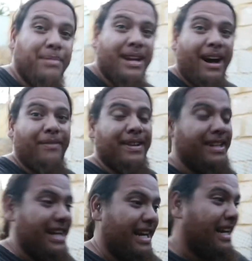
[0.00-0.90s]
covered
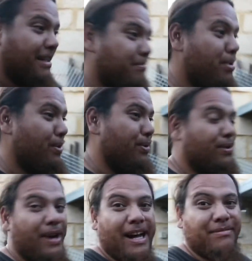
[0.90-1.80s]
in poo,
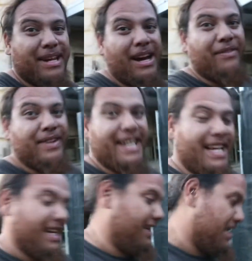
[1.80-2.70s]
I'm covered
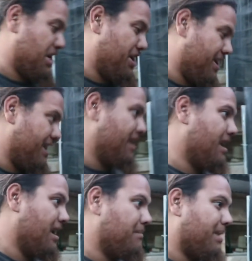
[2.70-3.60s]
in dirt,
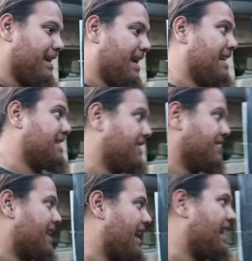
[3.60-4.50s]
but that's
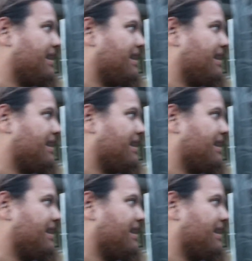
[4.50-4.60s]
okay